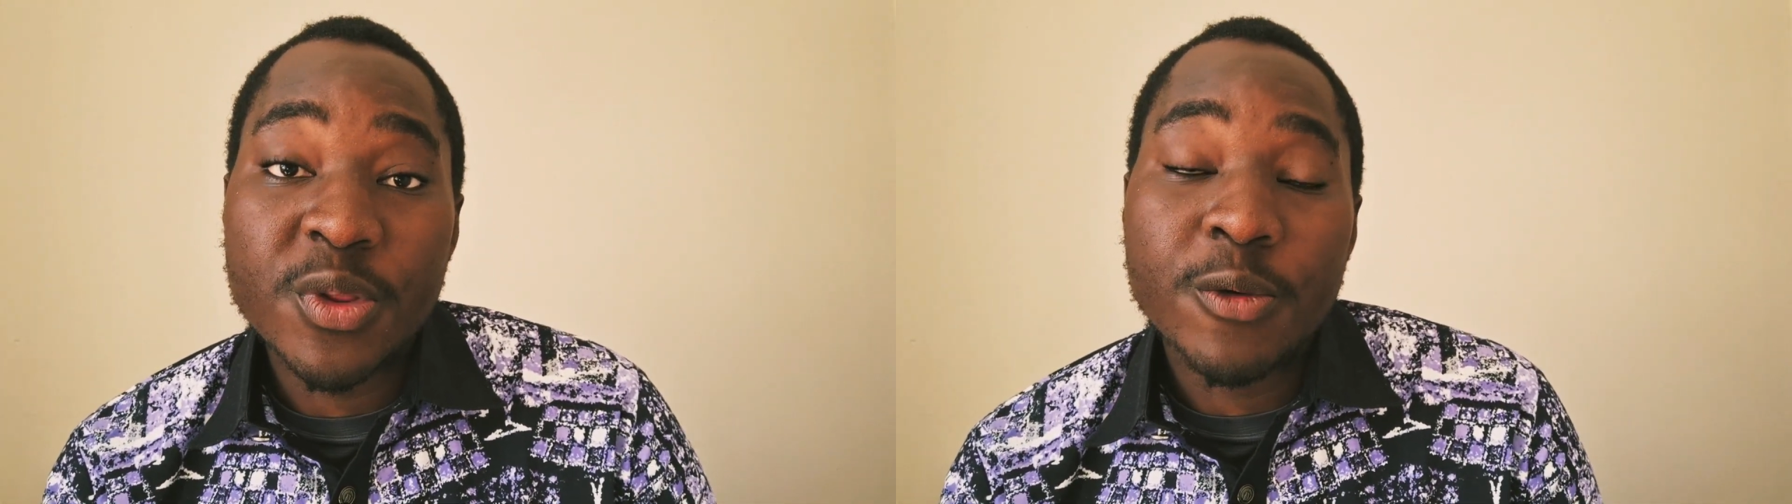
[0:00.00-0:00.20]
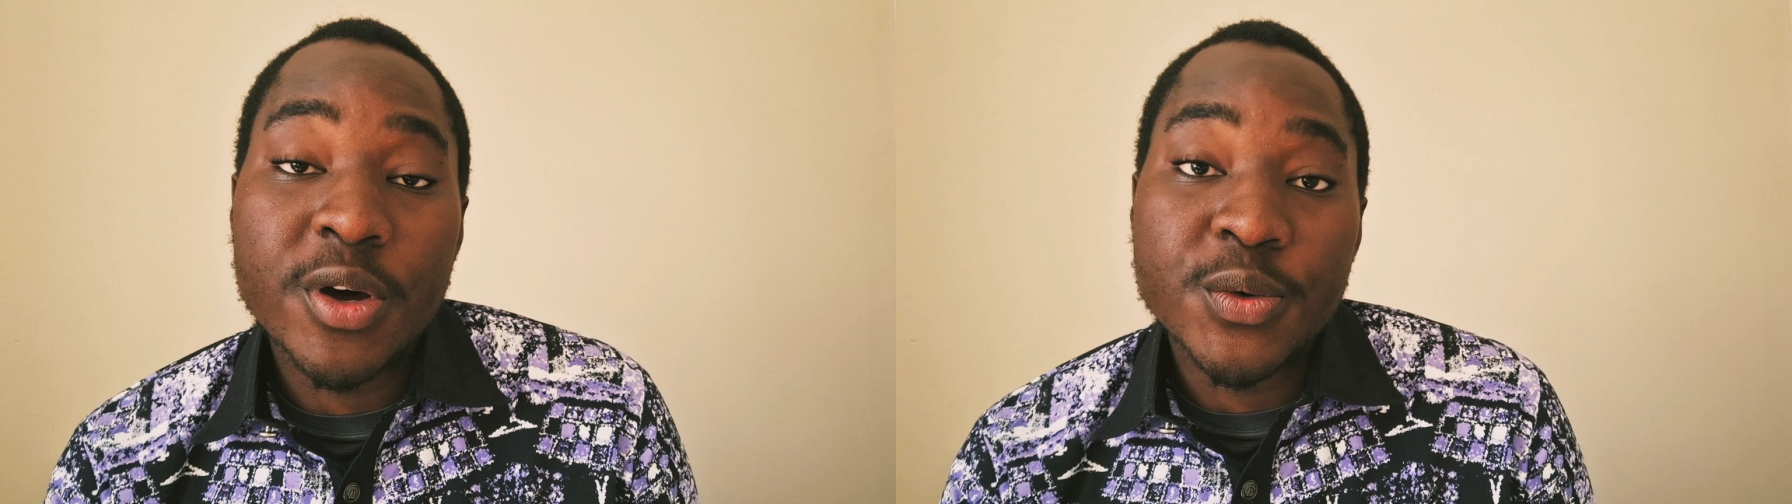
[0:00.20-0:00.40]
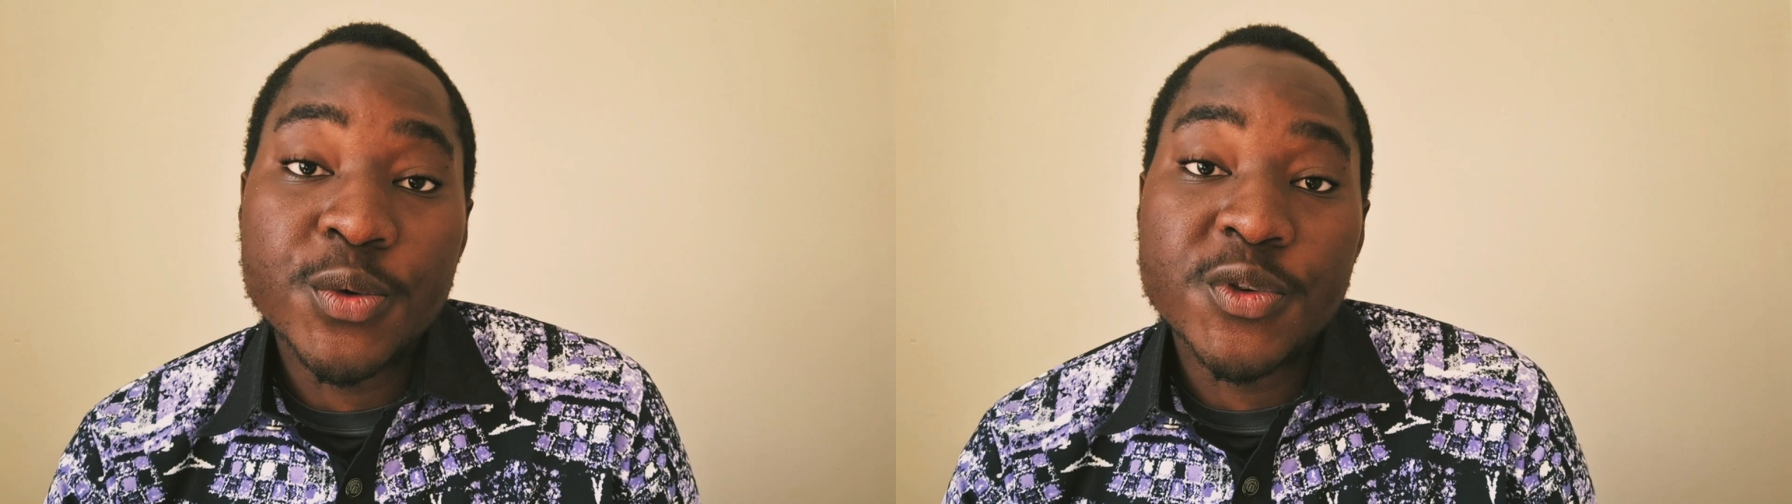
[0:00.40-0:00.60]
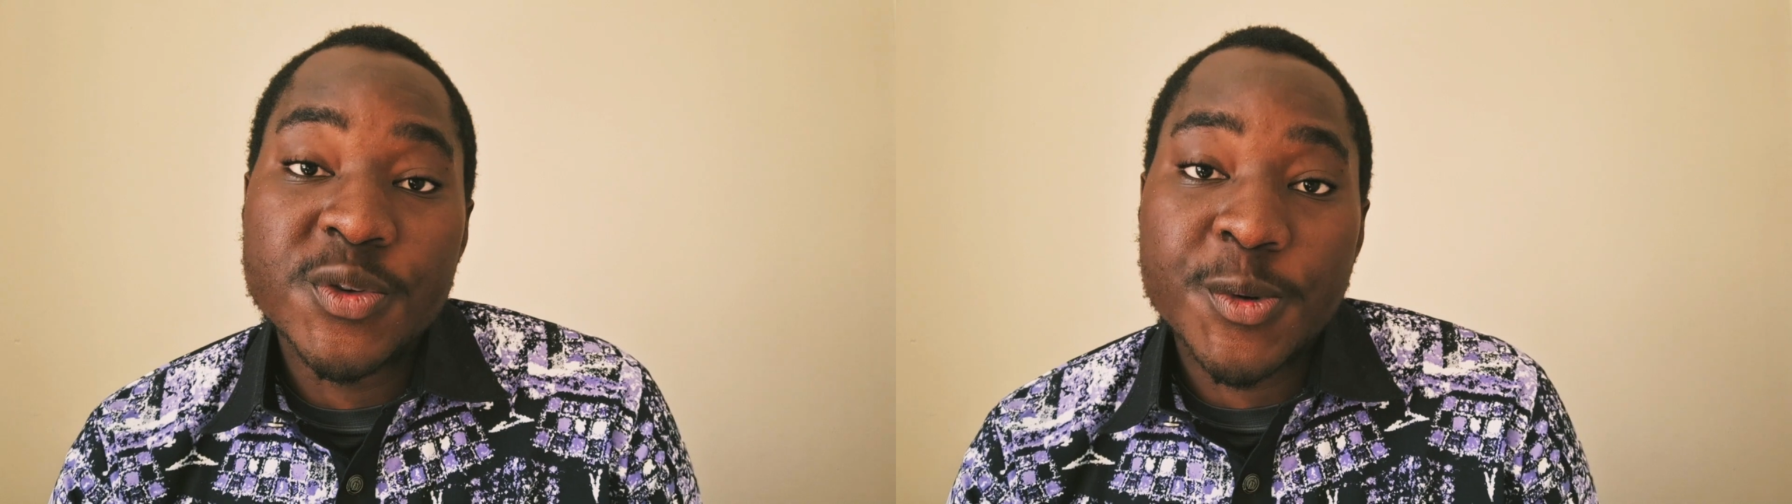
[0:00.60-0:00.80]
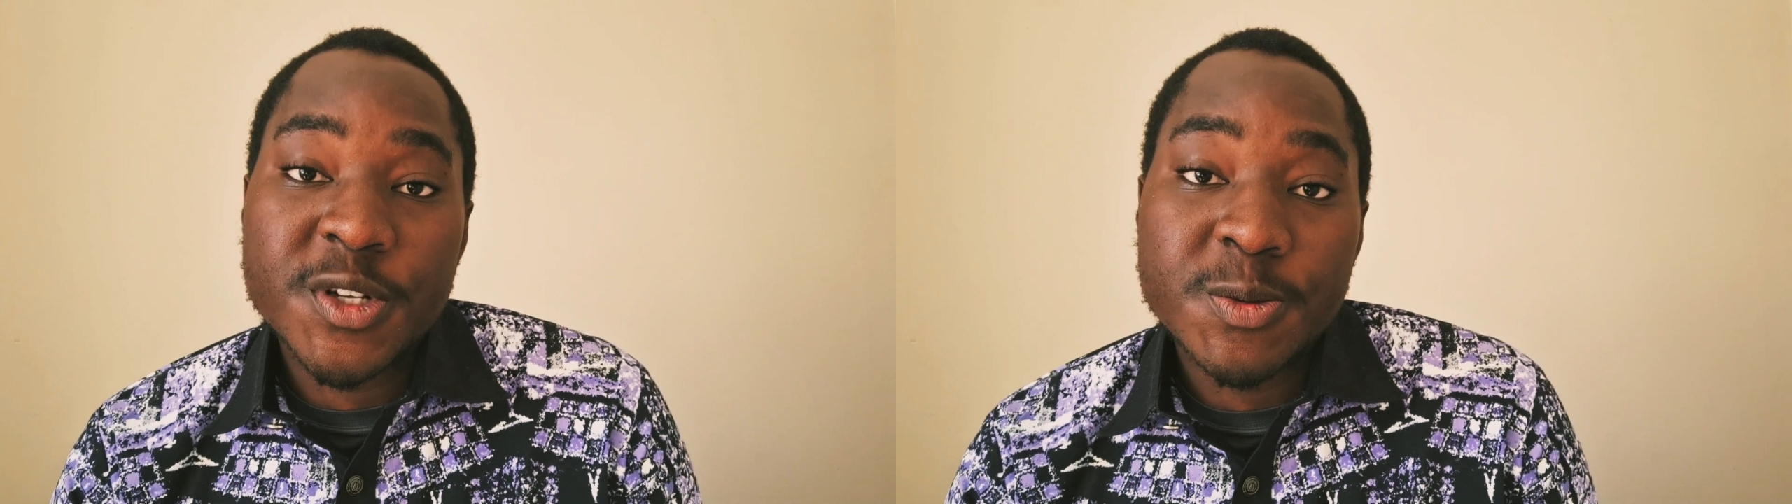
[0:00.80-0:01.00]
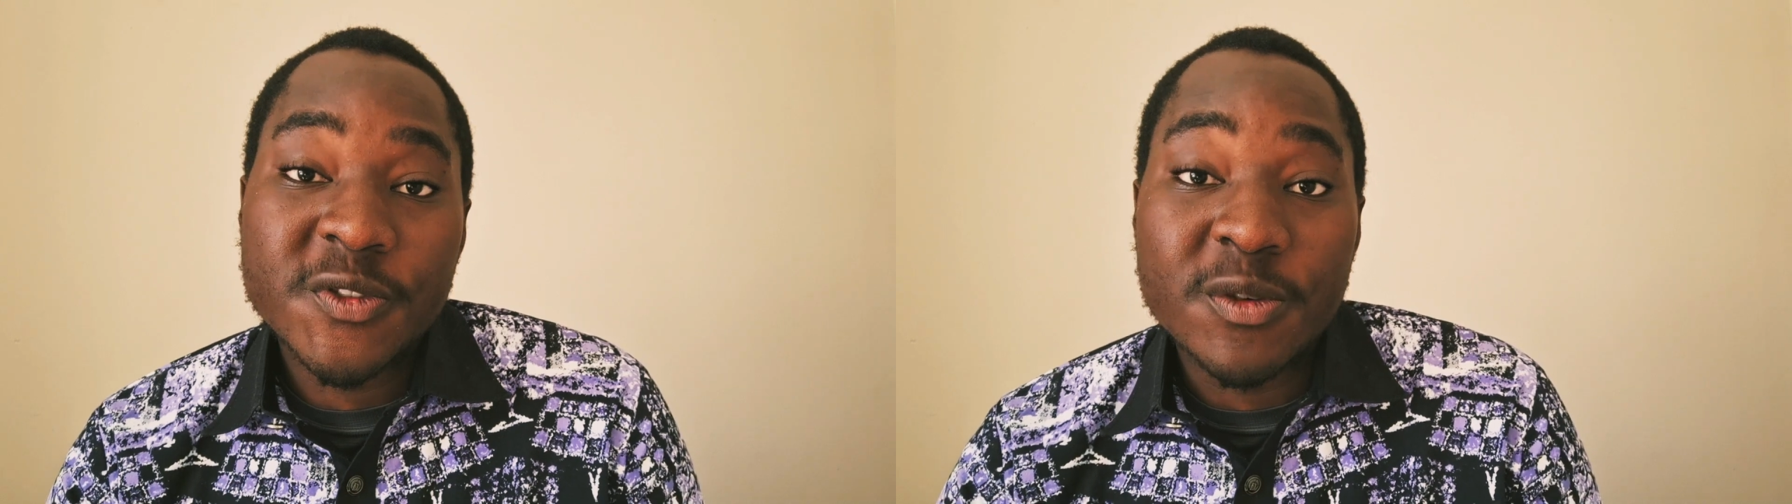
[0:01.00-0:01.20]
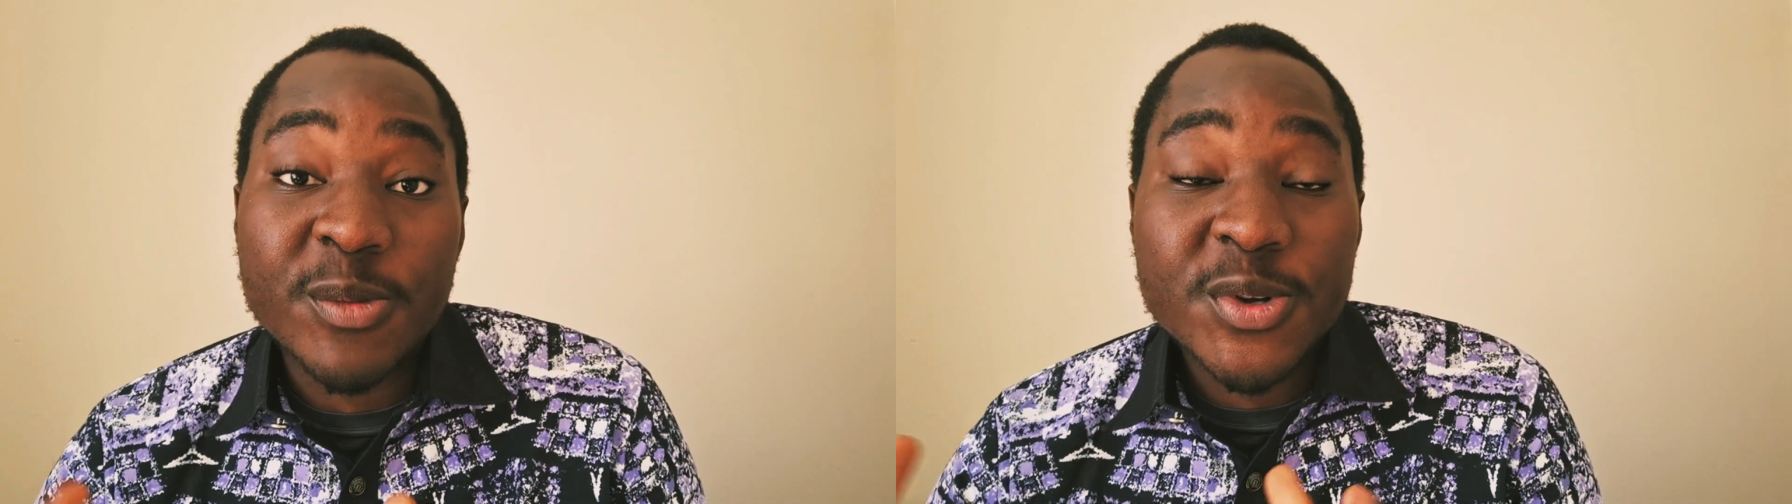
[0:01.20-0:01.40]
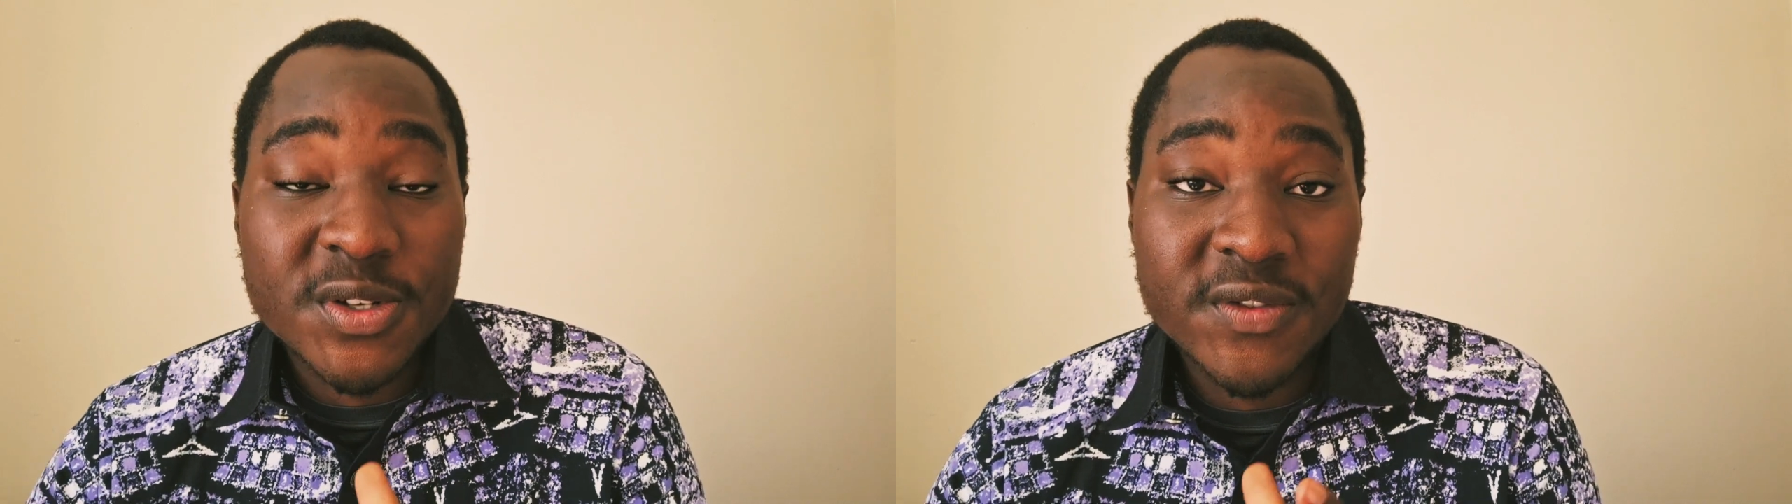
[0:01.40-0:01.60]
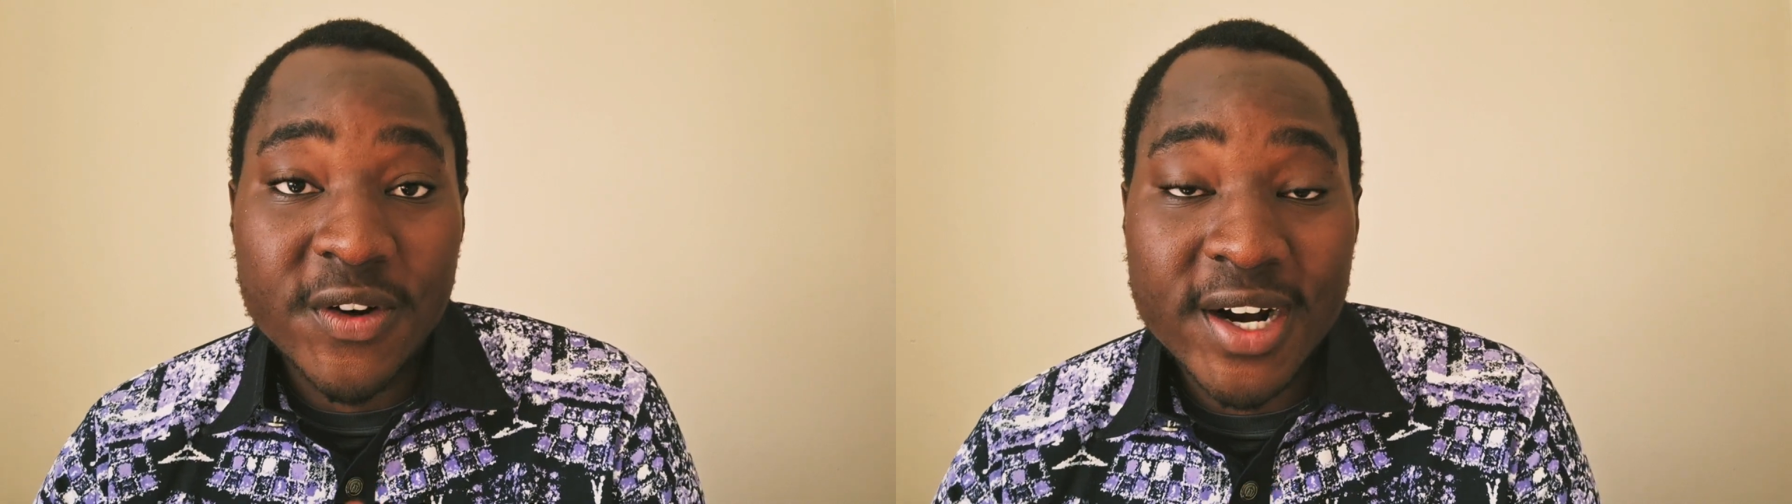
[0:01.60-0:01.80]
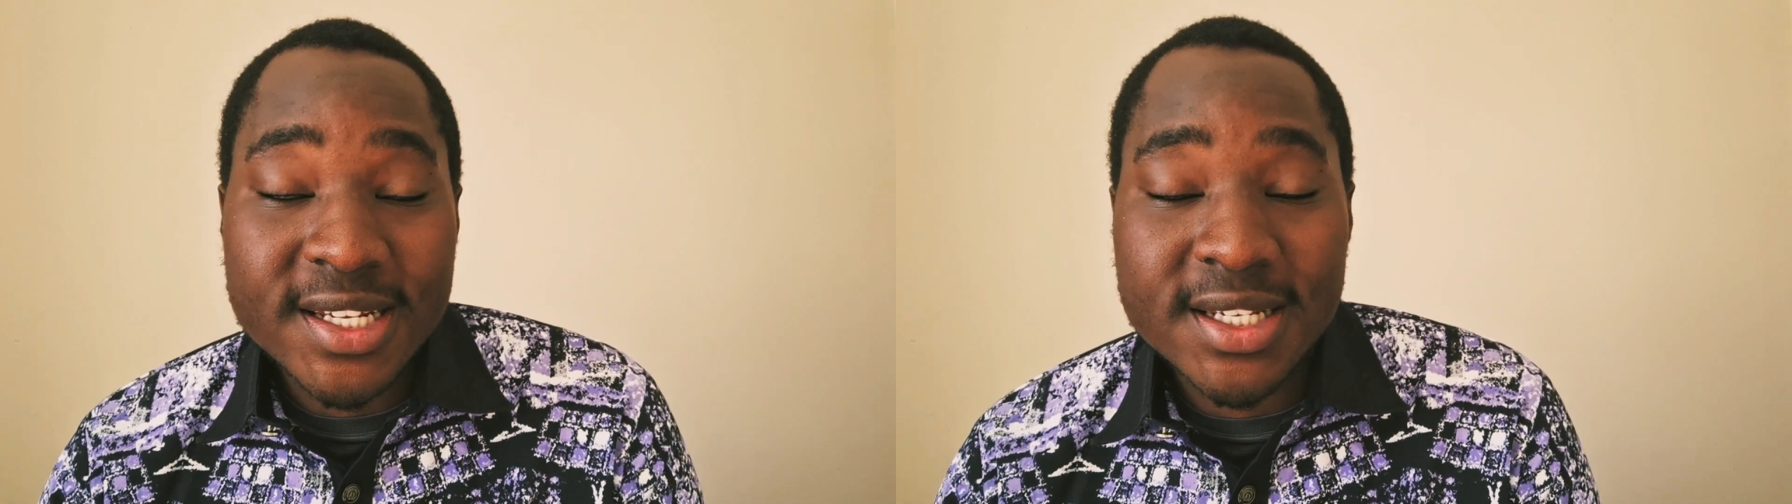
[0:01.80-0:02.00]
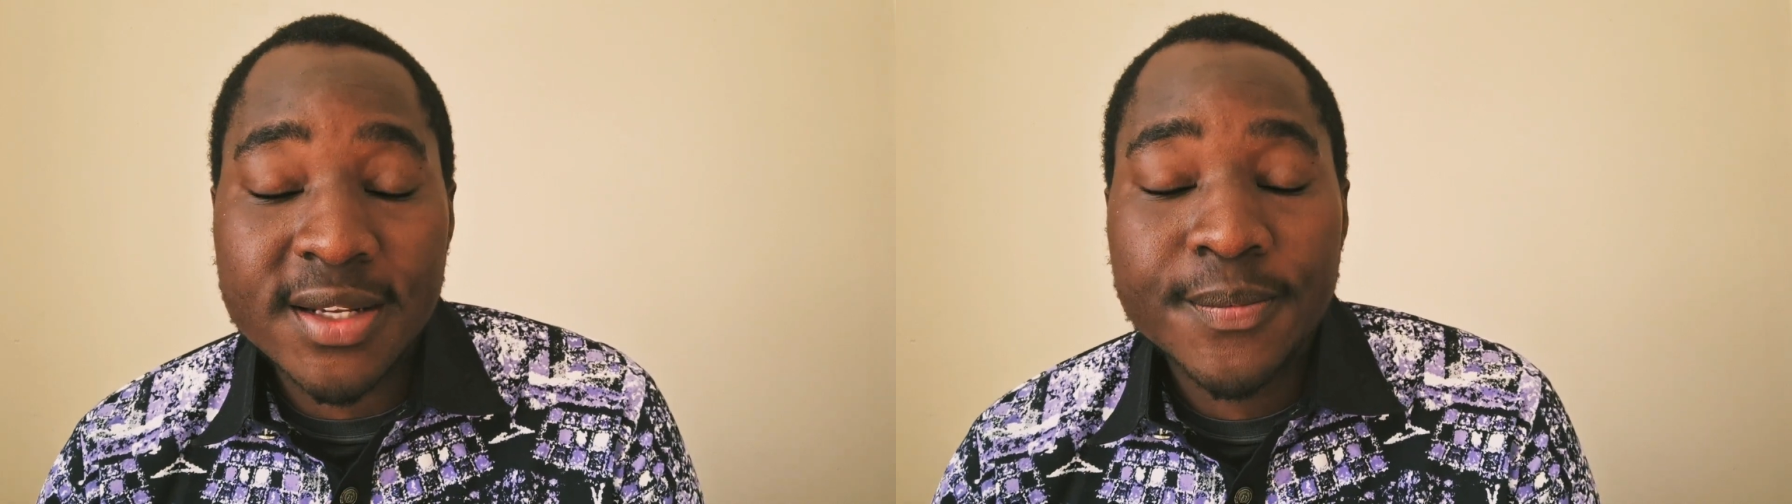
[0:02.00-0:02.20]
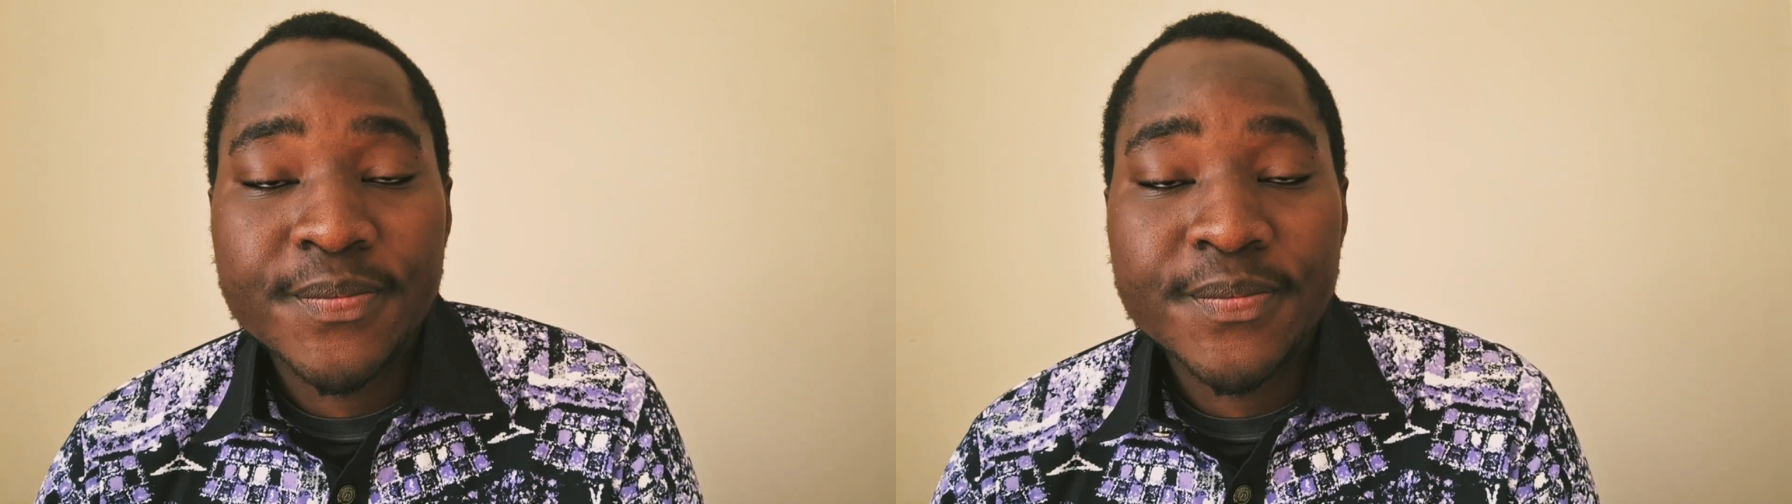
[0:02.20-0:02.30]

the one who is responsible for most of the writing